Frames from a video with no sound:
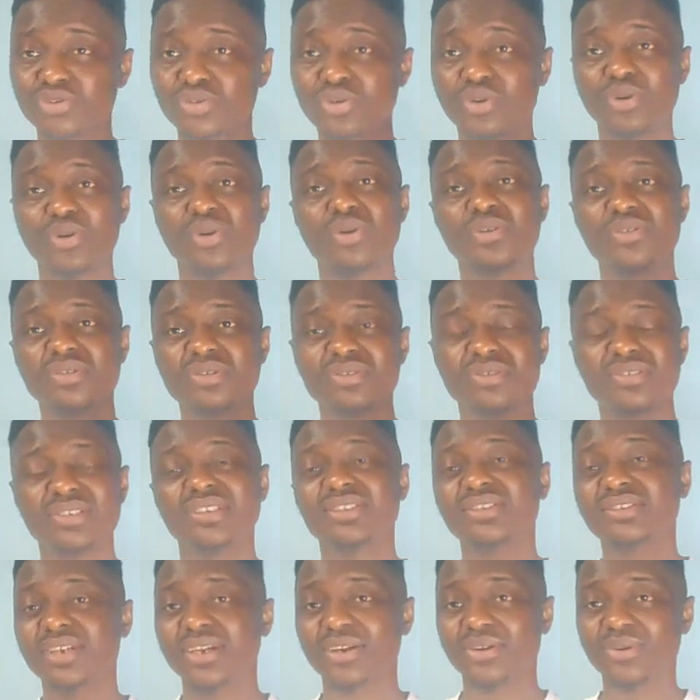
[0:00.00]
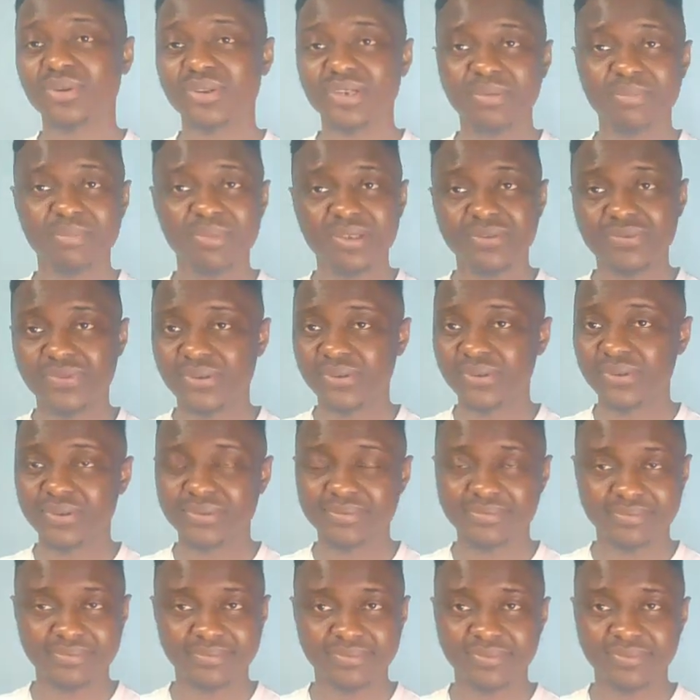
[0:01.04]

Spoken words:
Throw Zinchenko in the midfield.